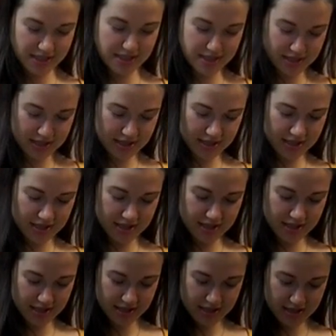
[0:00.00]

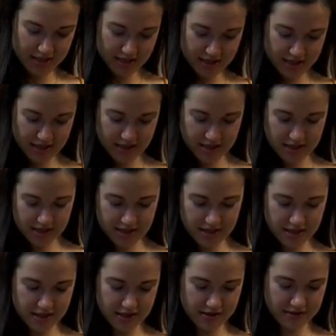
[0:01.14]

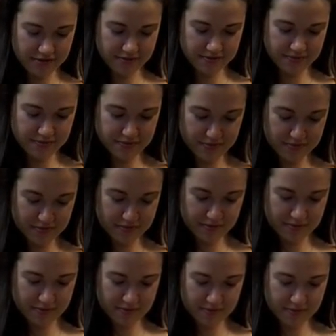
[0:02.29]

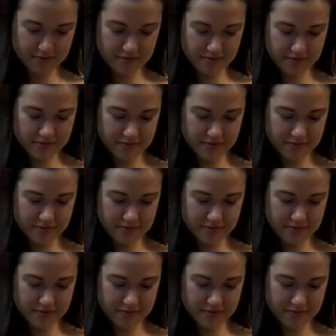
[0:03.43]
The person shown says nothing.